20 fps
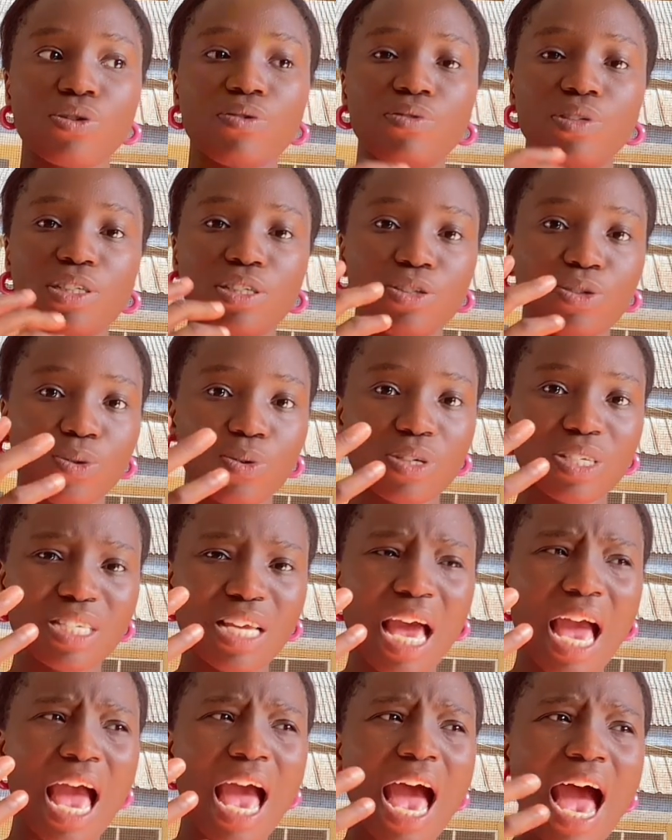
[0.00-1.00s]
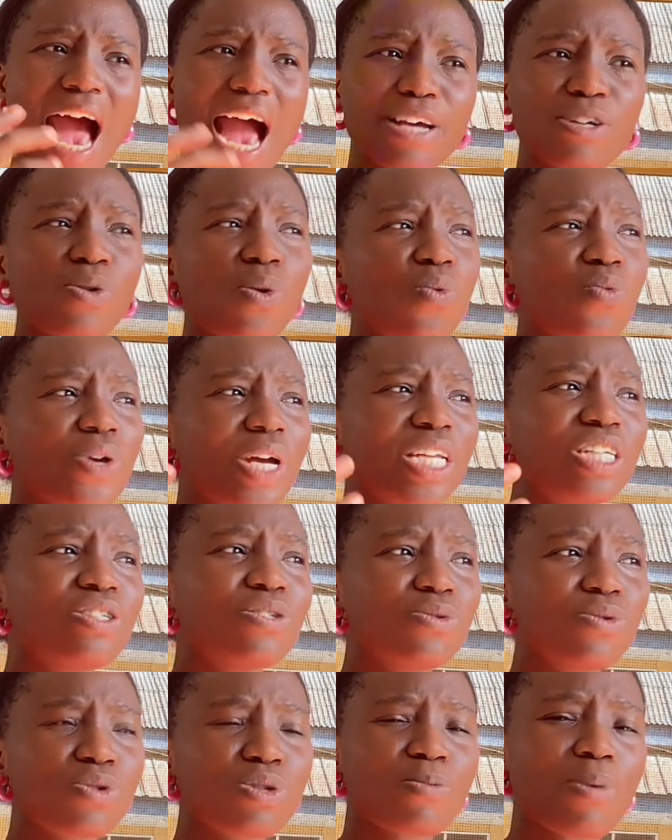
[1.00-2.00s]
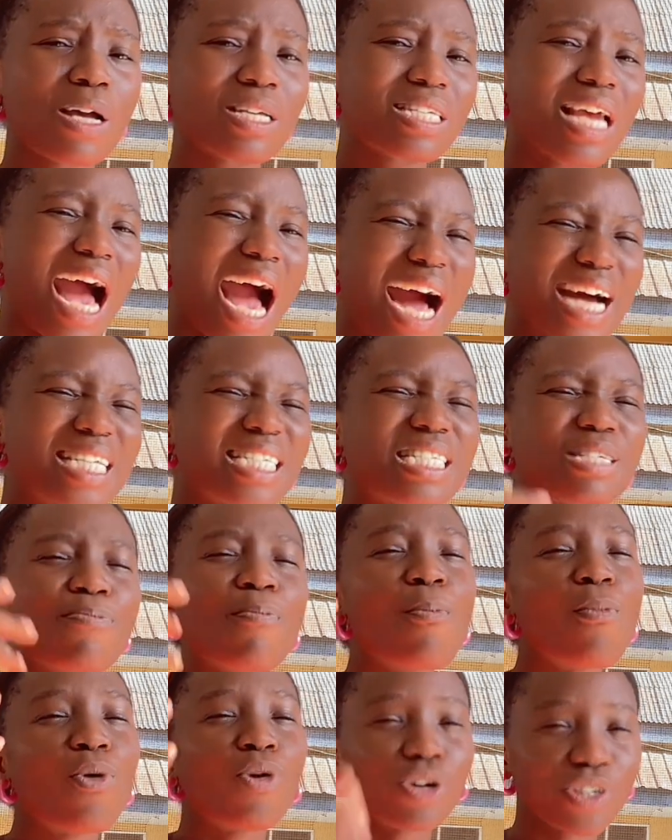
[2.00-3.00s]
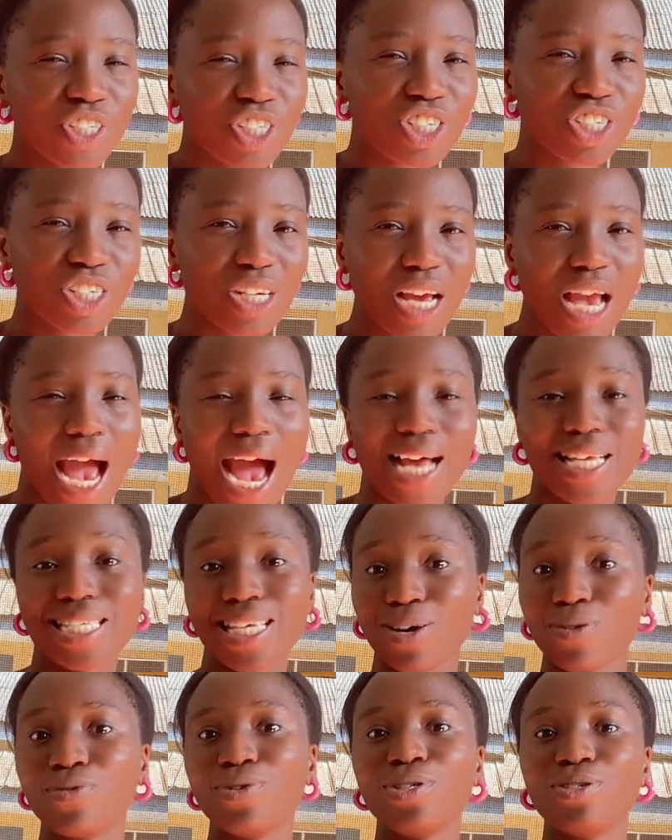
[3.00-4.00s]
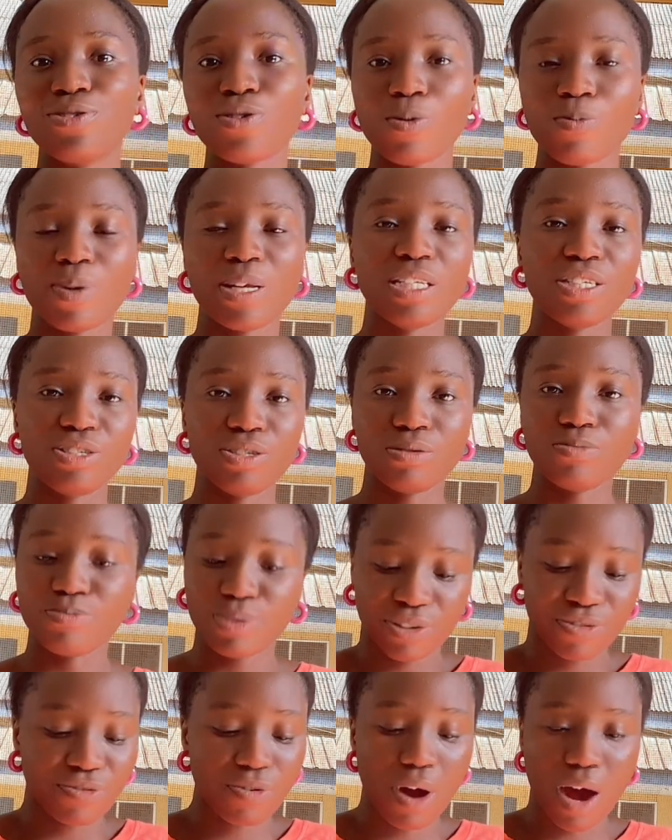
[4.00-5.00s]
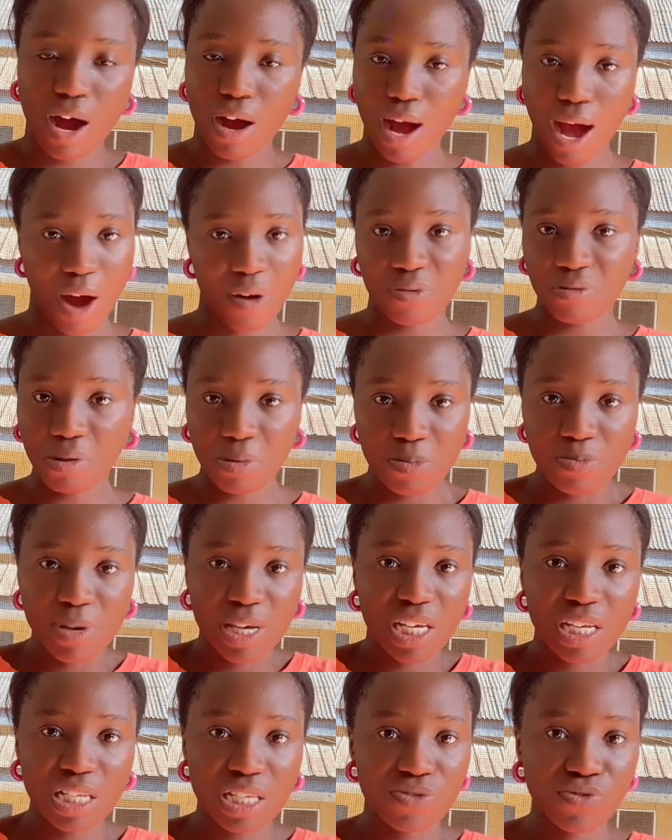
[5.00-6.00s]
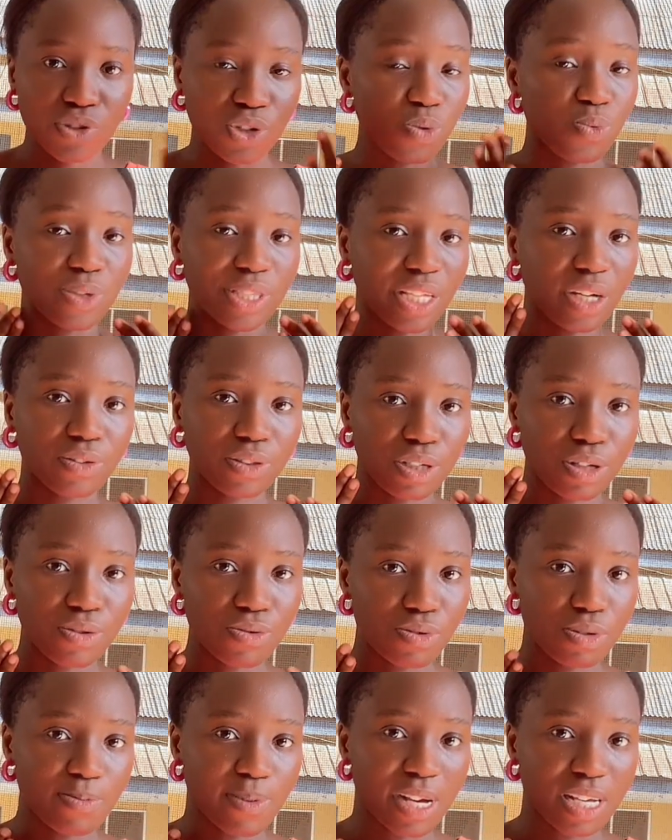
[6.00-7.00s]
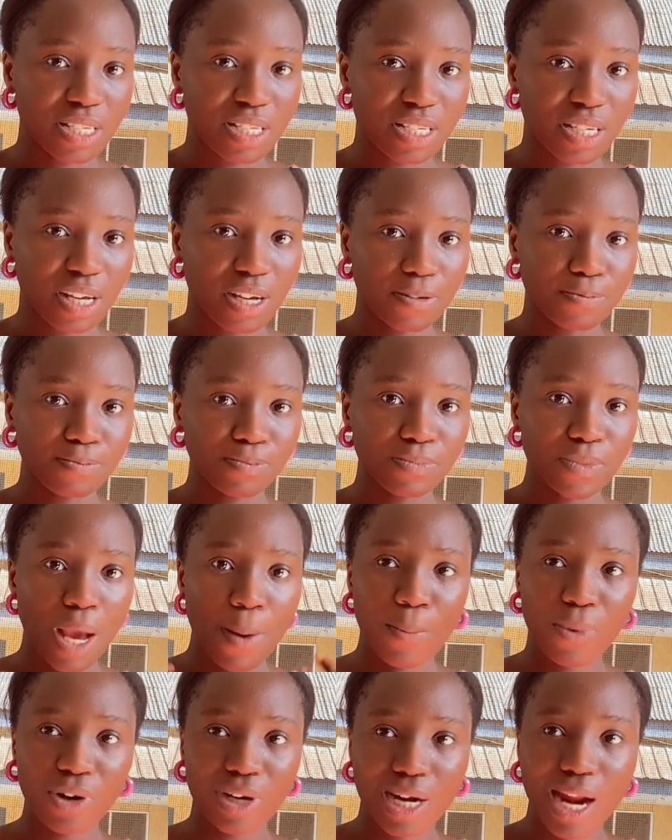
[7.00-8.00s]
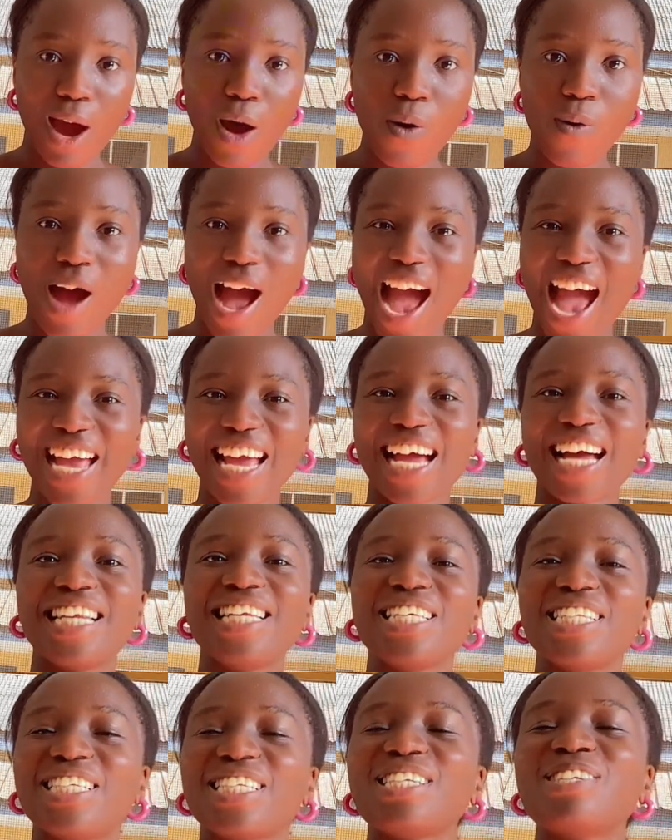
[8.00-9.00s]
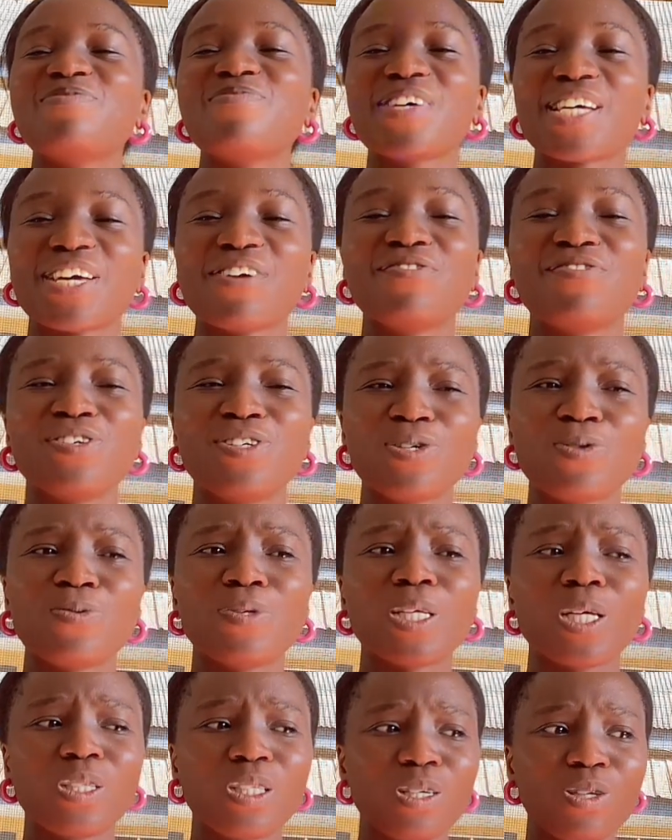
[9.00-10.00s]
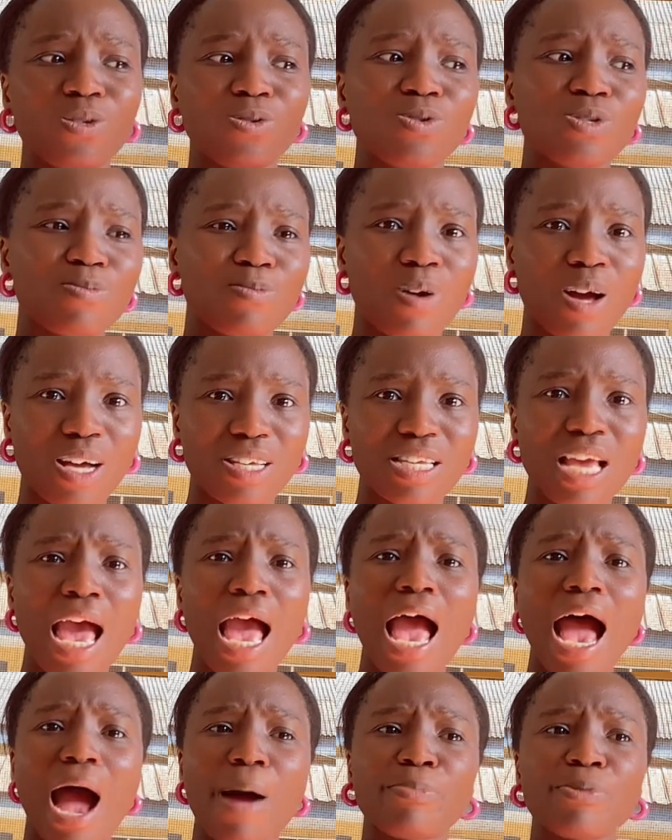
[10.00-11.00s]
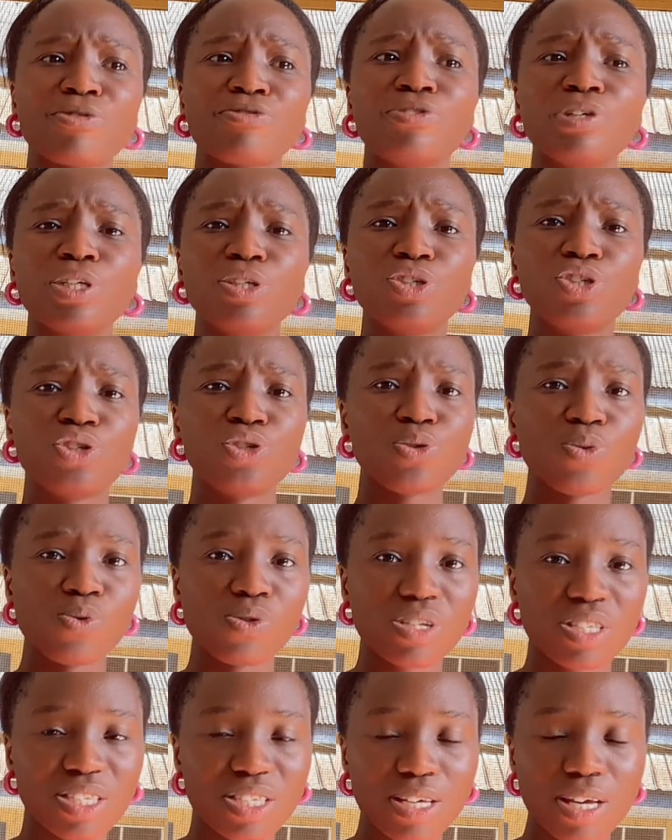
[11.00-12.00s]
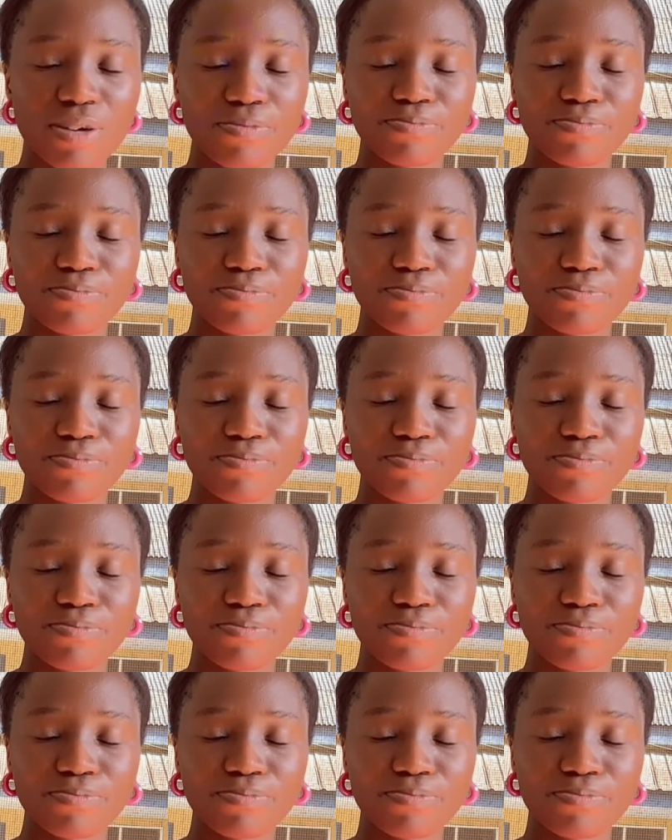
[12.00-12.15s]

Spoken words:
of the dust. I don't wear the nose mask as much as I will normally. Before I will not be making this video without a nose mask. But now I can literally make a video without a nose mask. I'm not feeling choked.